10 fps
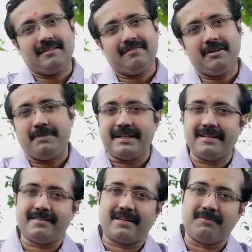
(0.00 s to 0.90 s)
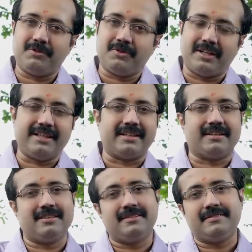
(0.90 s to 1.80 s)
When patients come to clinic
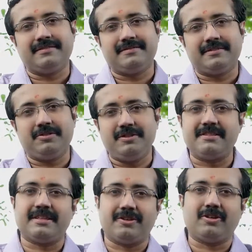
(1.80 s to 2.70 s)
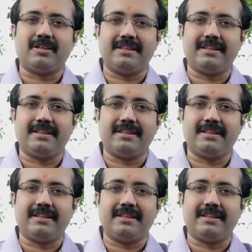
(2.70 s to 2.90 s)
to visit a doctor,